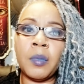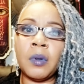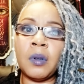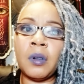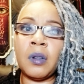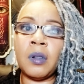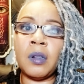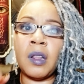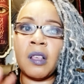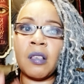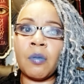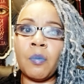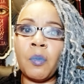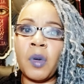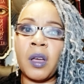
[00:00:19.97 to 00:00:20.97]

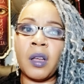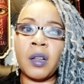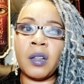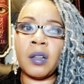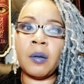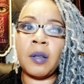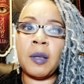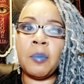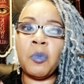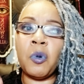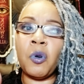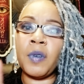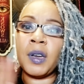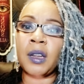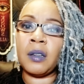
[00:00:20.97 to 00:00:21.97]
this month and
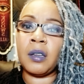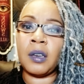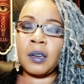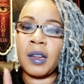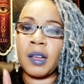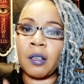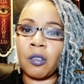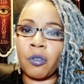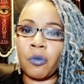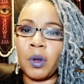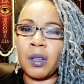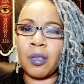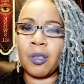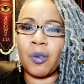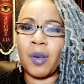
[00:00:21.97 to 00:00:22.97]
moving into the next
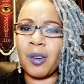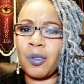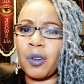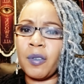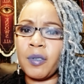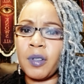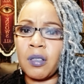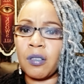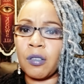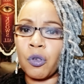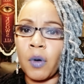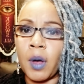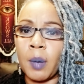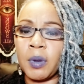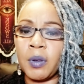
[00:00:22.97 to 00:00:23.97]
three. So, I don't know if this is
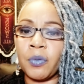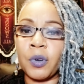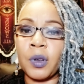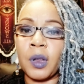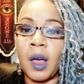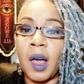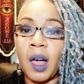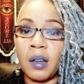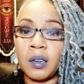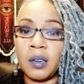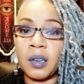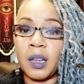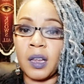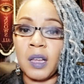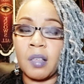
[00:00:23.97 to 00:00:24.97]
traveling for the
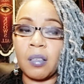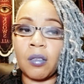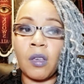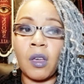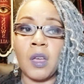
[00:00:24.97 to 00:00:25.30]
holidays.